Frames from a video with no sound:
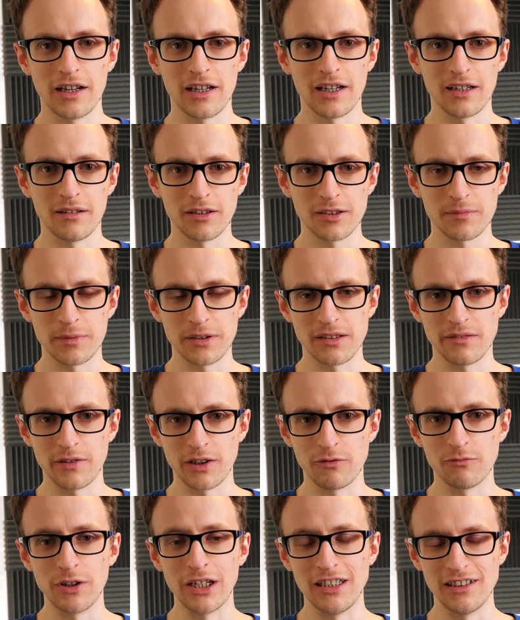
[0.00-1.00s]
uh, a
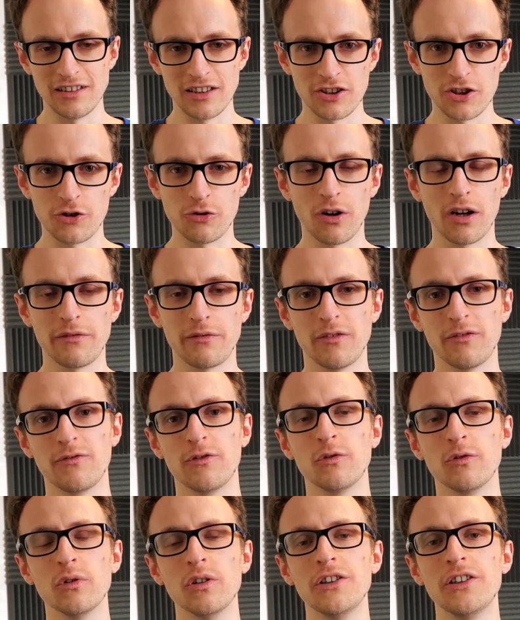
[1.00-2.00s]
specific reason to drive you
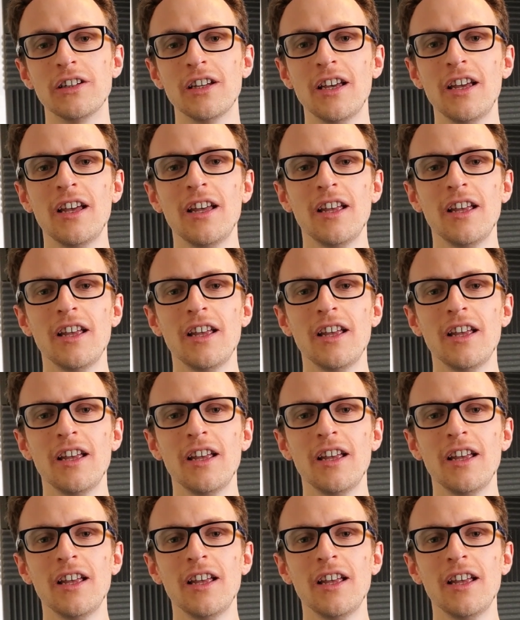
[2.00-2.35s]
forward.